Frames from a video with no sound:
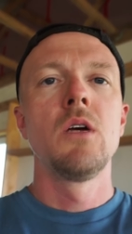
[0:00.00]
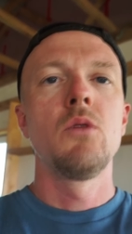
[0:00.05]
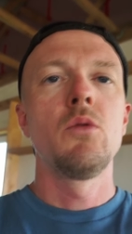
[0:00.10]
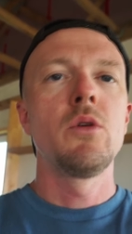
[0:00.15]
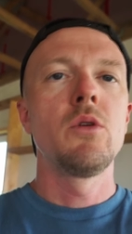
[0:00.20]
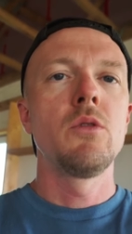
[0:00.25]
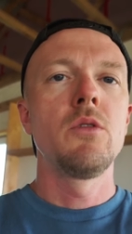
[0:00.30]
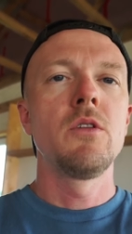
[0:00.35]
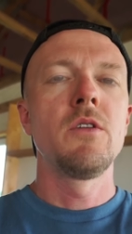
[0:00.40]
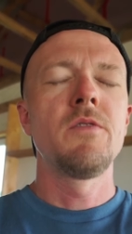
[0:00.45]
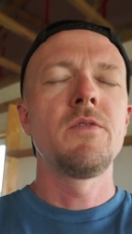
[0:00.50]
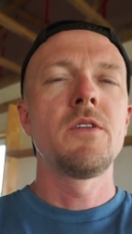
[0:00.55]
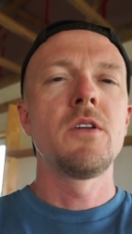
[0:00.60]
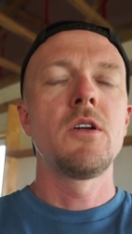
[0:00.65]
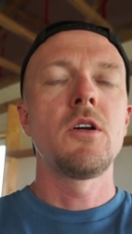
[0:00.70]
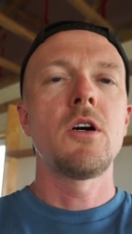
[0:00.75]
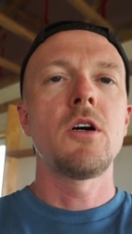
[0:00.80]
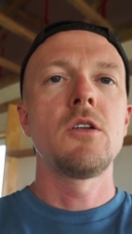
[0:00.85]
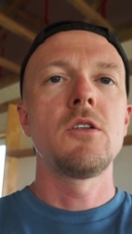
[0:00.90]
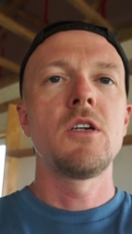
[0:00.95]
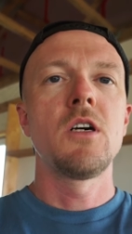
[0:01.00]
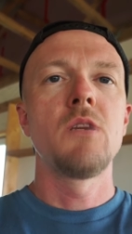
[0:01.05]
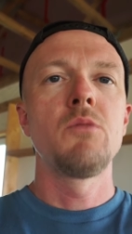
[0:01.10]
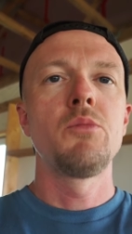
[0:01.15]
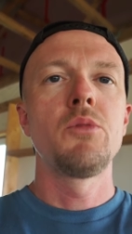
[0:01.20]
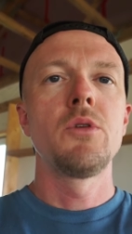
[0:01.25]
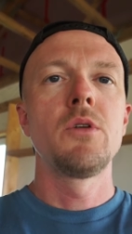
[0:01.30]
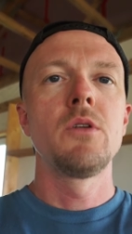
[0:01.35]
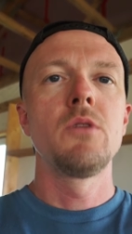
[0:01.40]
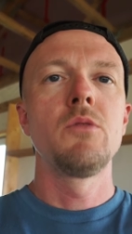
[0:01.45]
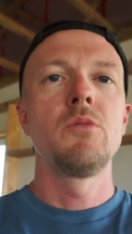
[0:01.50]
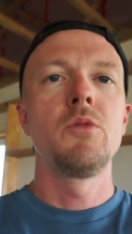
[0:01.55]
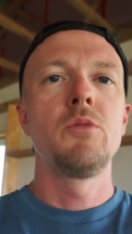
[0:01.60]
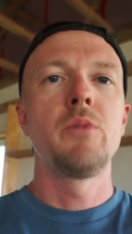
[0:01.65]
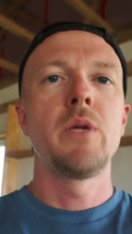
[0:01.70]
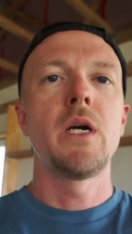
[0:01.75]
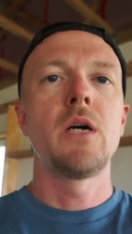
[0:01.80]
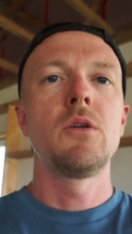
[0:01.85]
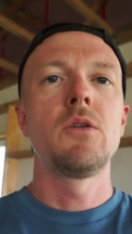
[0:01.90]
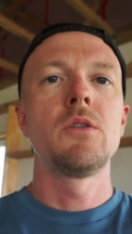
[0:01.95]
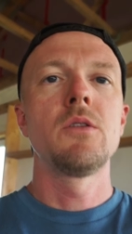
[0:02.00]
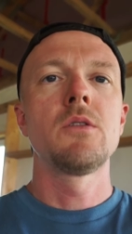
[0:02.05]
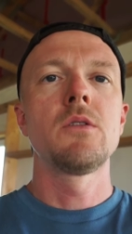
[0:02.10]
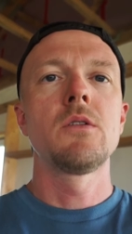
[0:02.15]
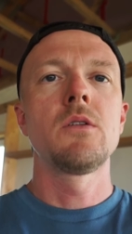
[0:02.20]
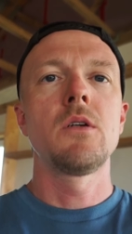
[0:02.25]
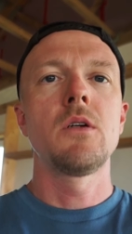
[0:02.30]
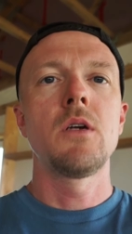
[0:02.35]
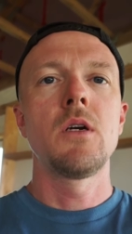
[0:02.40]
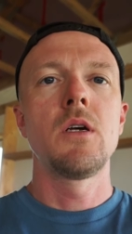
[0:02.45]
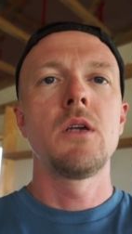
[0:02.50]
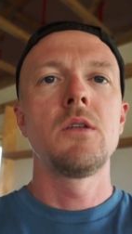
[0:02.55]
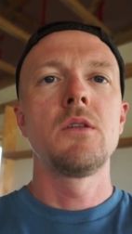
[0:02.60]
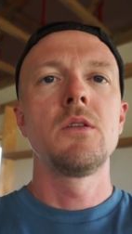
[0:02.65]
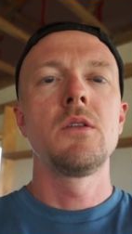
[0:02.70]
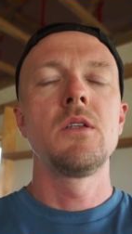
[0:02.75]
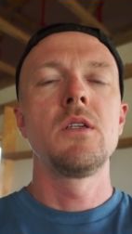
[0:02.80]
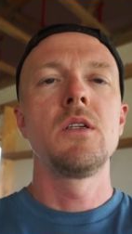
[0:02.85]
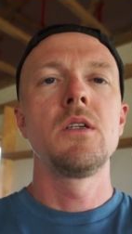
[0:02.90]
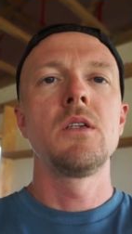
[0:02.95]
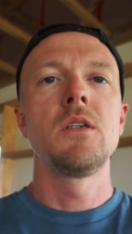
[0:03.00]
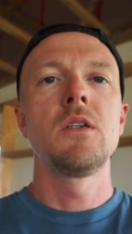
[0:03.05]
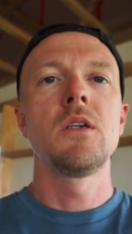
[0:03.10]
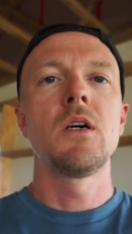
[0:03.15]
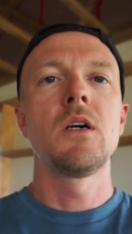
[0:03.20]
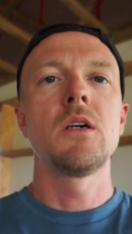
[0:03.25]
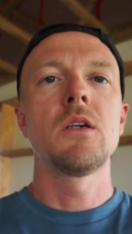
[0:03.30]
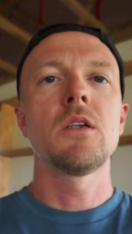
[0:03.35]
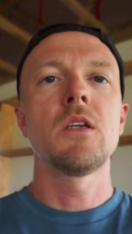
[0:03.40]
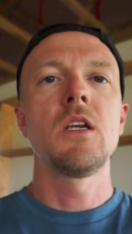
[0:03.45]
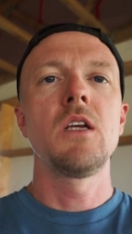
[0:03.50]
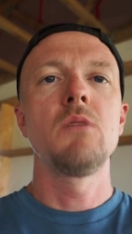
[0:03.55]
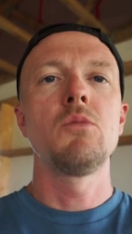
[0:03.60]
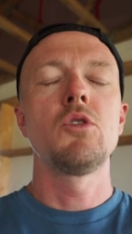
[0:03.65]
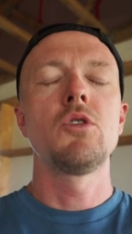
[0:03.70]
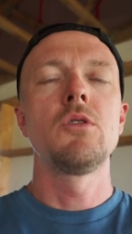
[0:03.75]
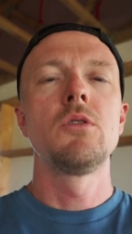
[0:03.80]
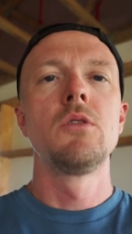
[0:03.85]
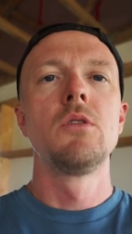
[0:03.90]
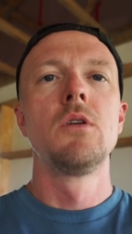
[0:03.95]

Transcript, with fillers: We would lift it all up, it would be balanced on the uh, cable,